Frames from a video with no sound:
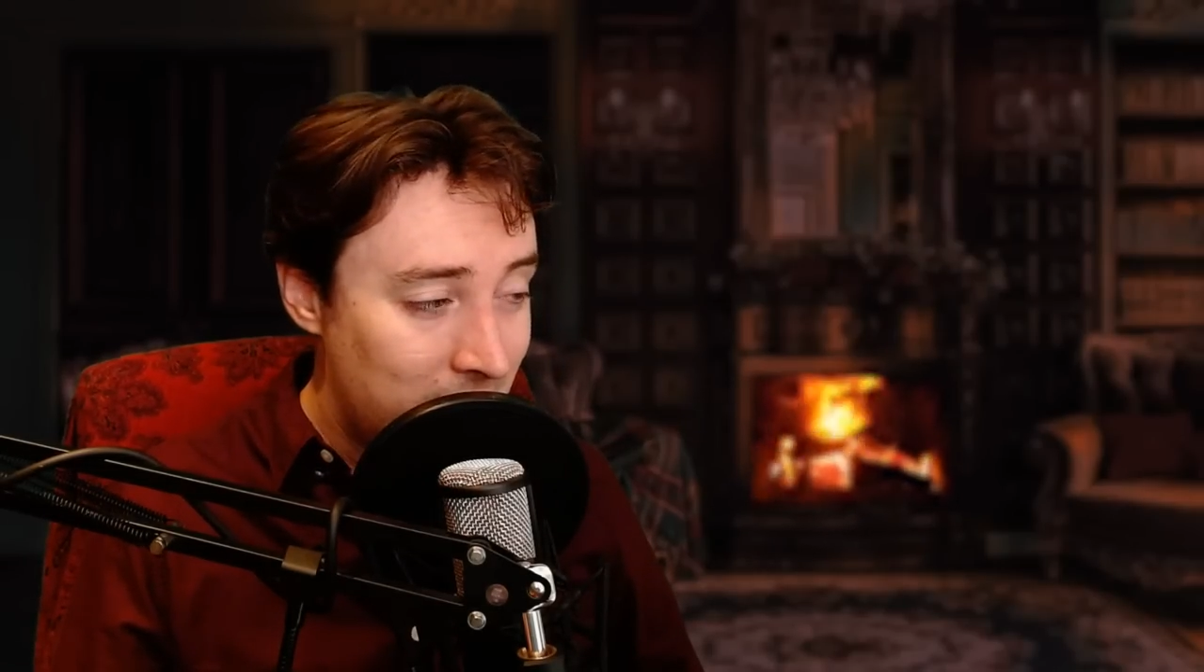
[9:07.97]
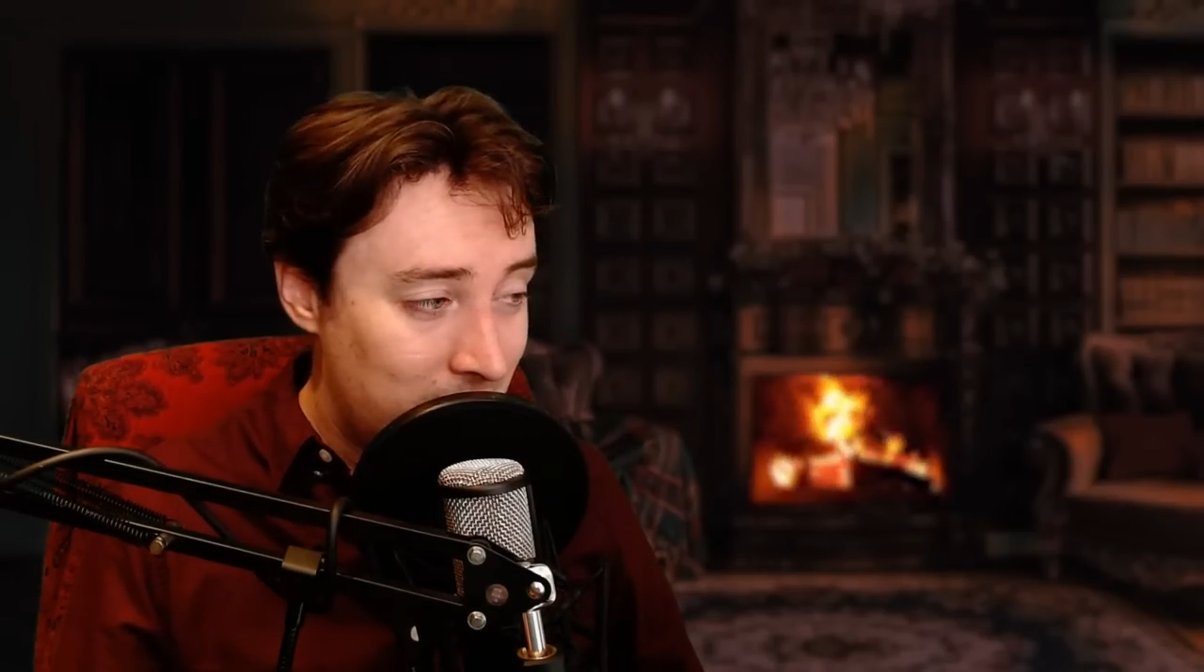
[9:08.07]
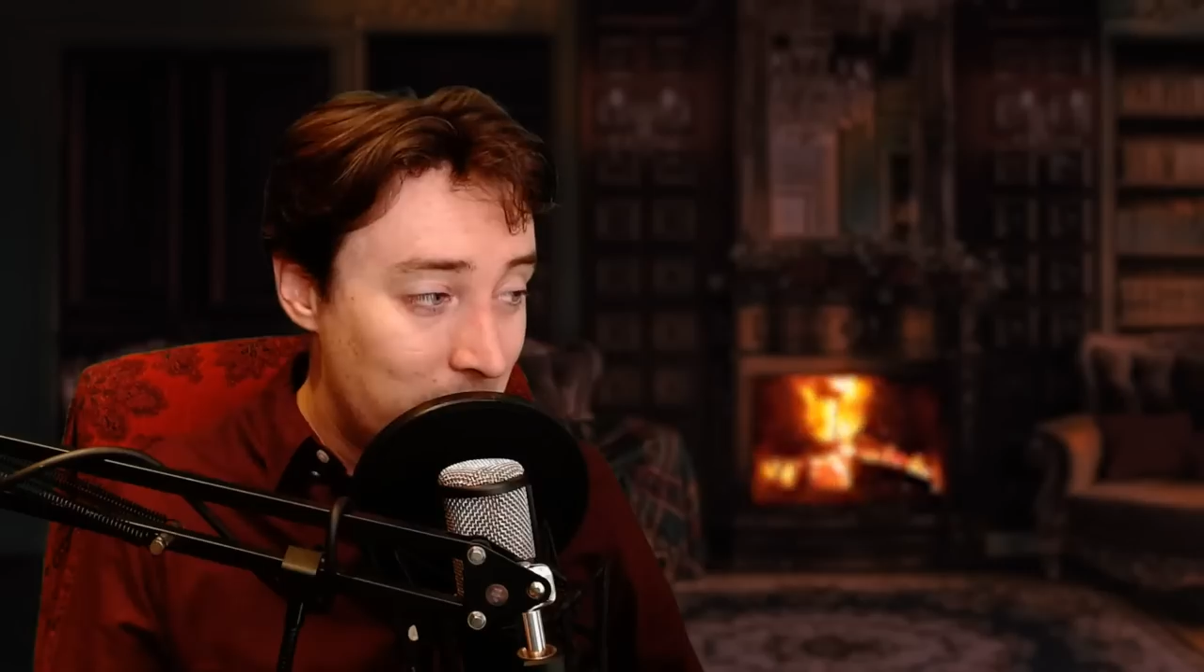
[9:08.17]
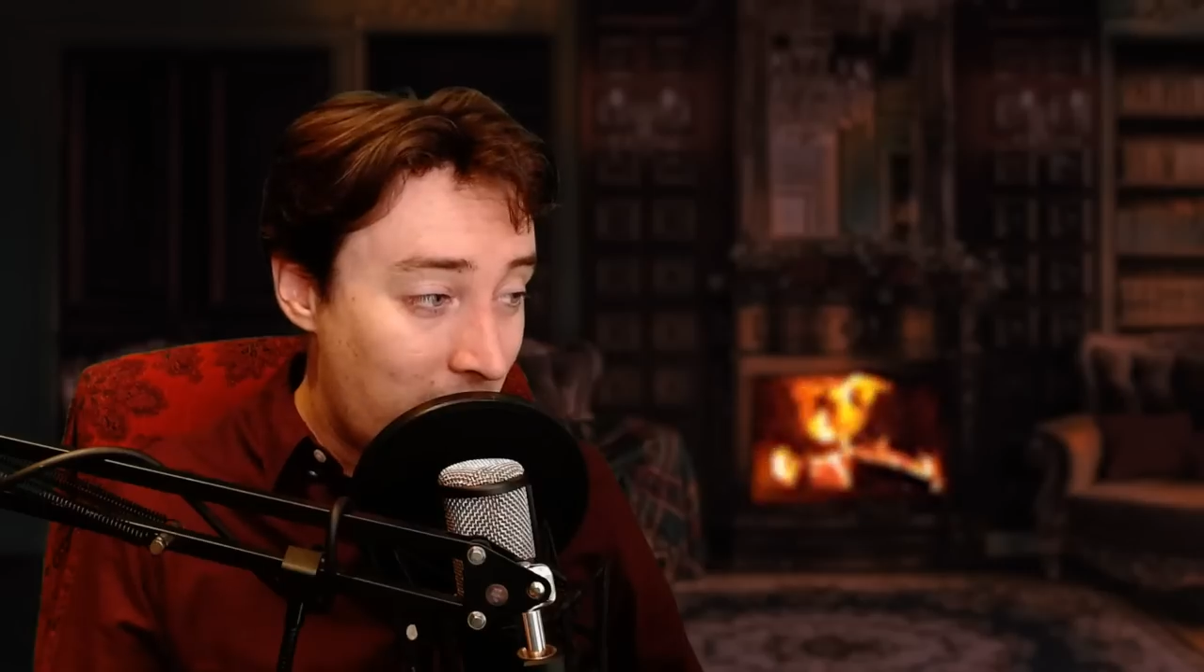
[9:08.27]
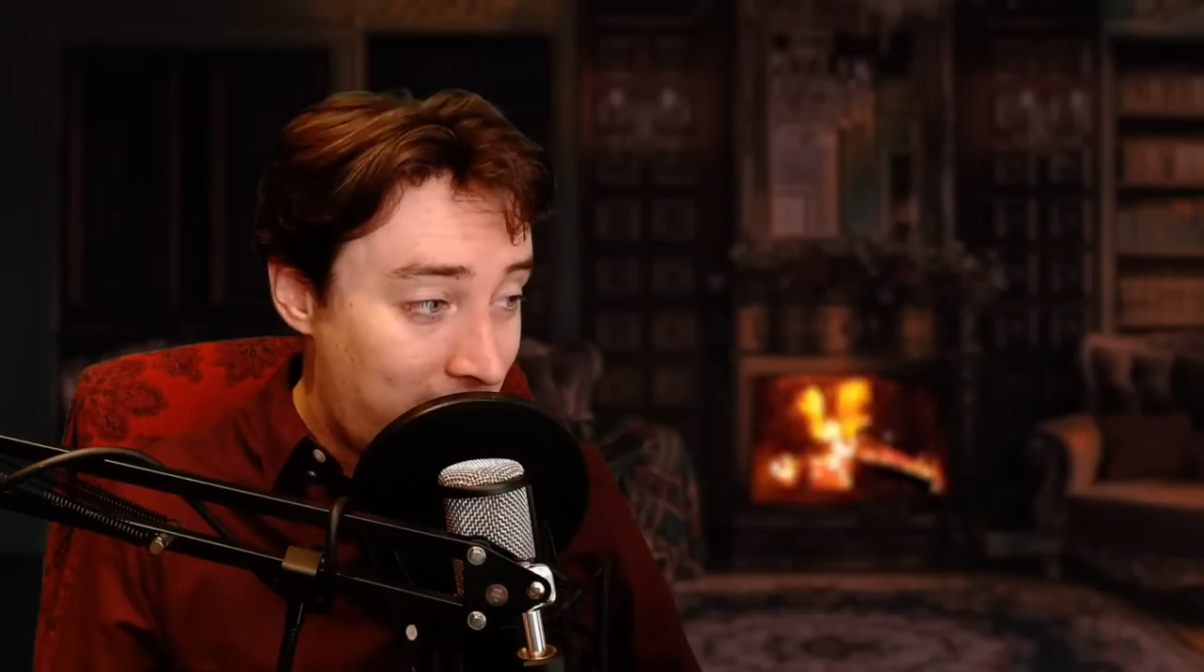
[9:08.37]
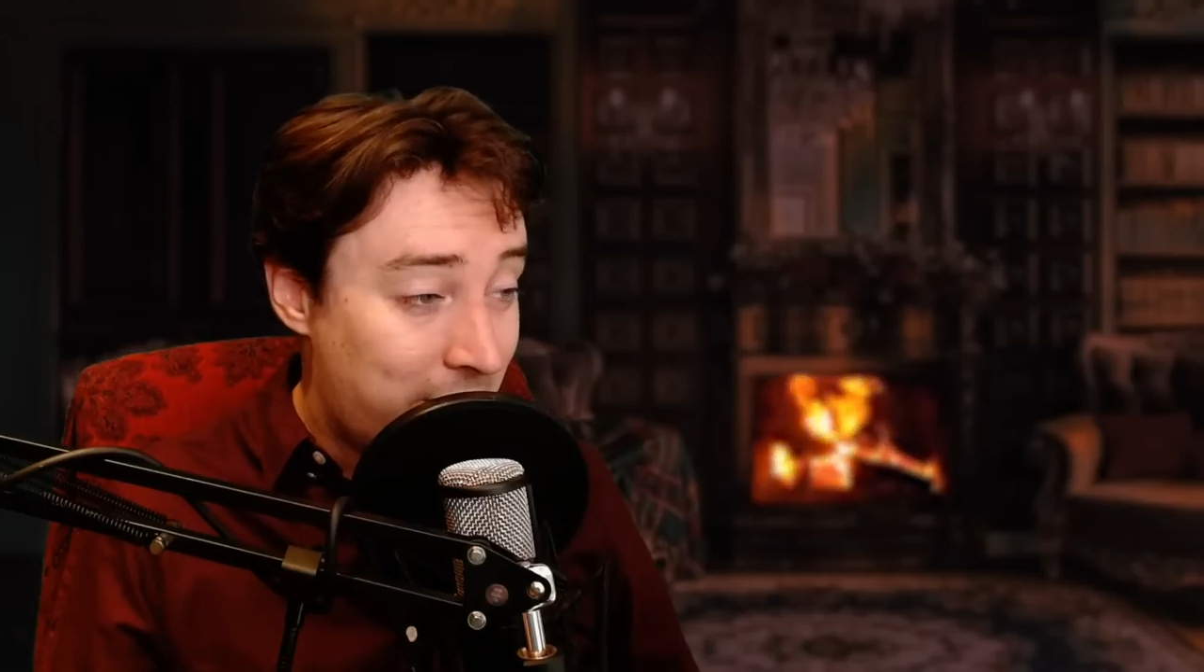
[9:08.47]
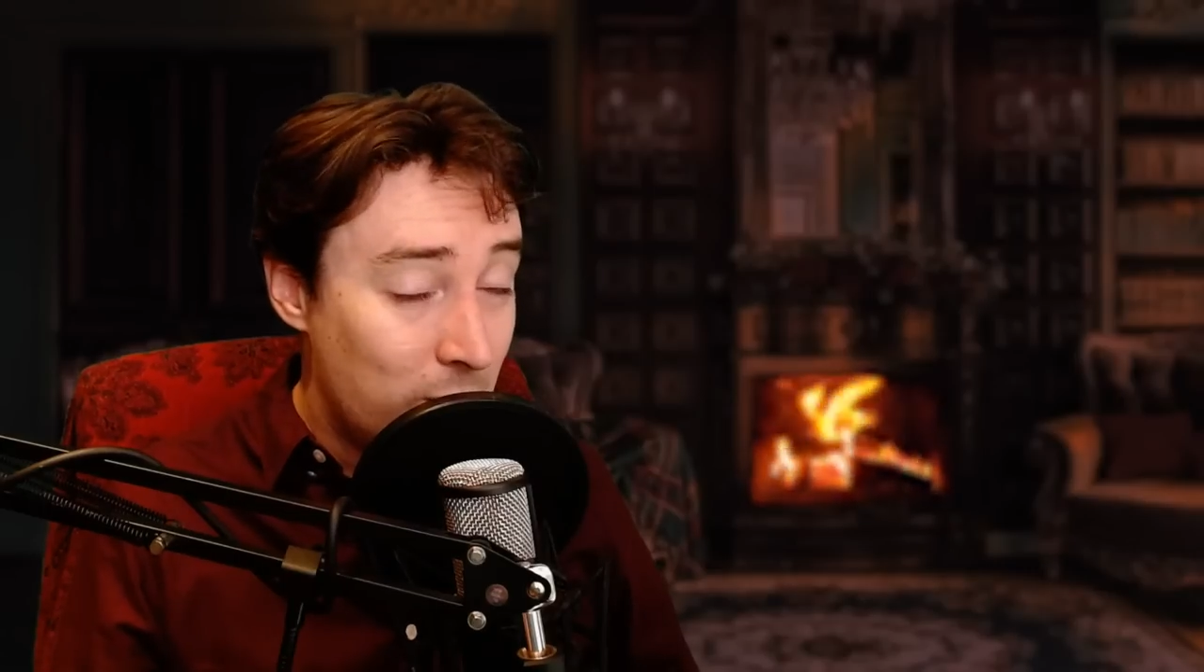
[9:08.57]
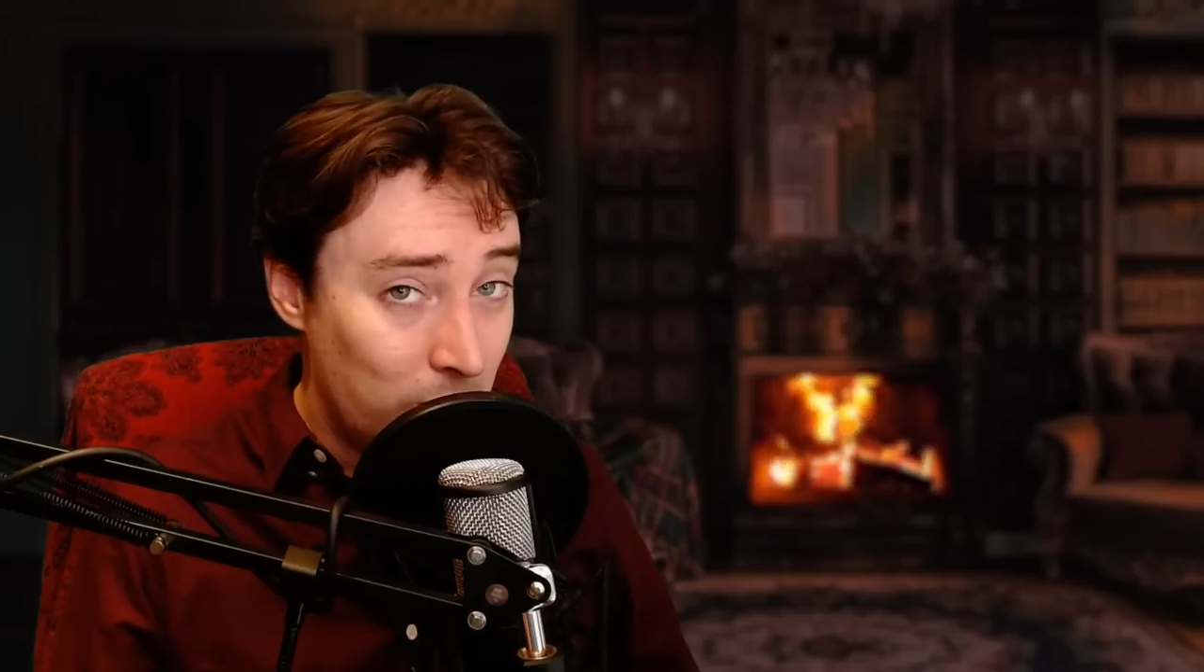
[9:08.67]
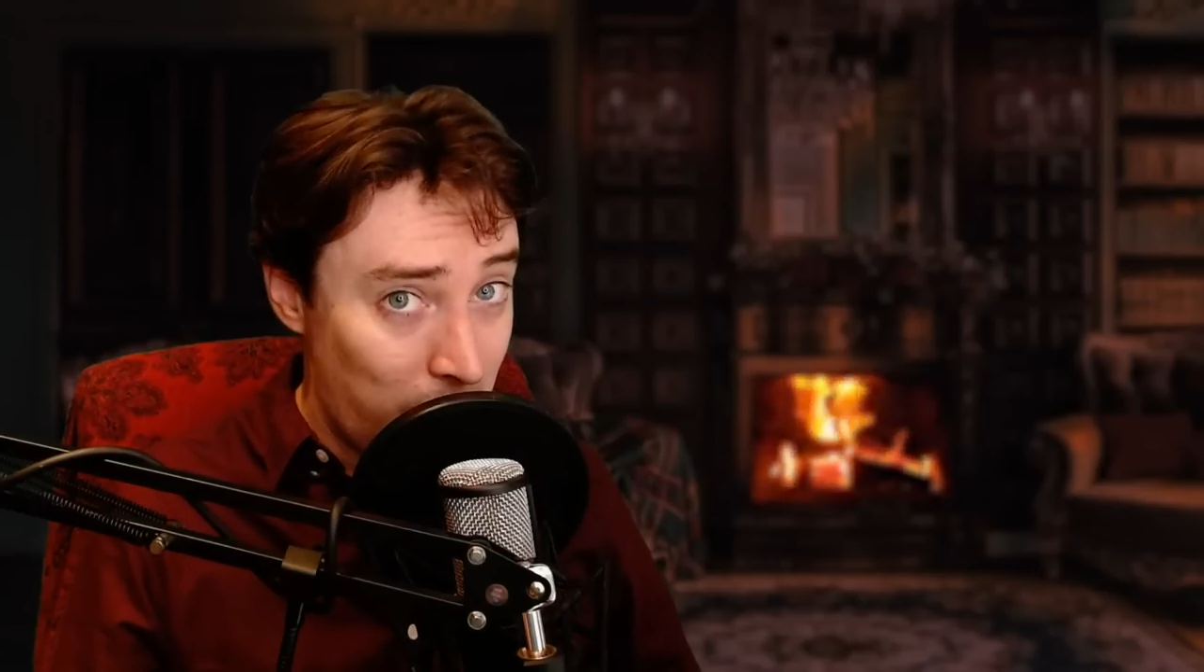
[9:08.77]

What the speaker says: my cool